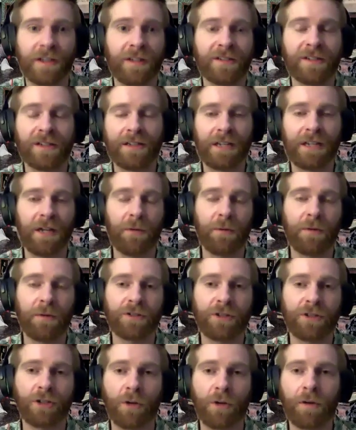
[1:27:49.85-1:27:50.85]
His idea
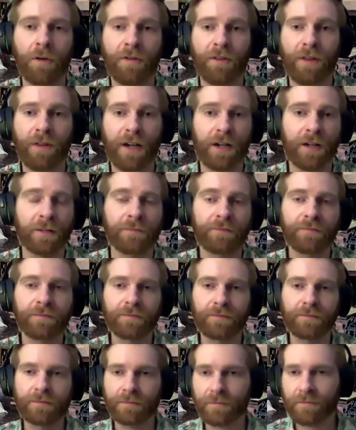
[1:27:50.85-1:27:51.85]
was to go in there
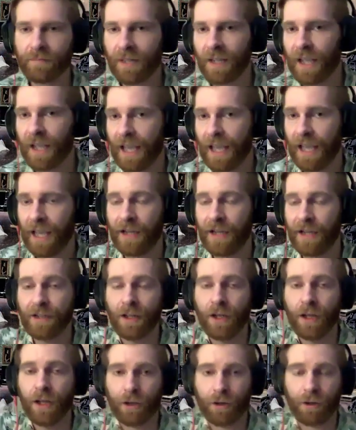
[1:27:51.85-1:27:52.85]
and
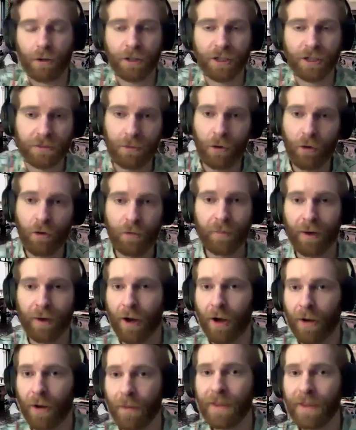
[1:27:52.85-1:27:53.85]
throw a smoke
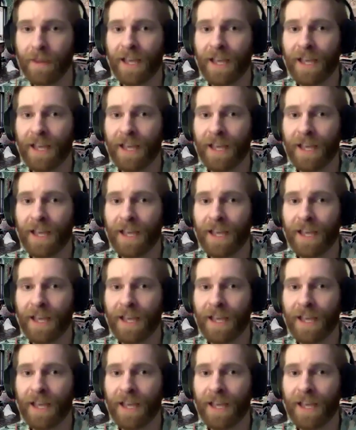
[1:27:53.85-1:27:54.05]
bomb.